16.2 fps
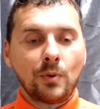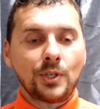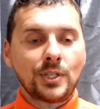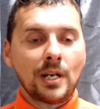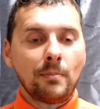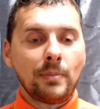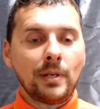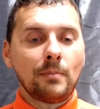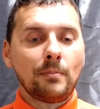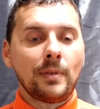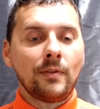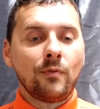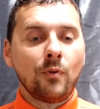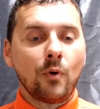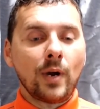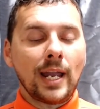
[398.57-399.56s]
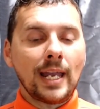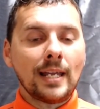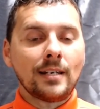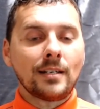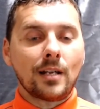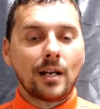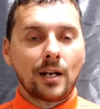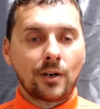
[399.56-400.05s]
had been beforehand
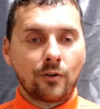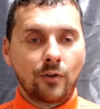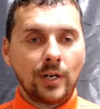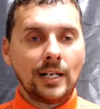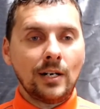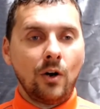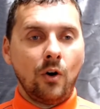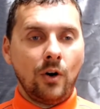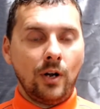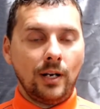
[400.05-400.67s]
agreed on,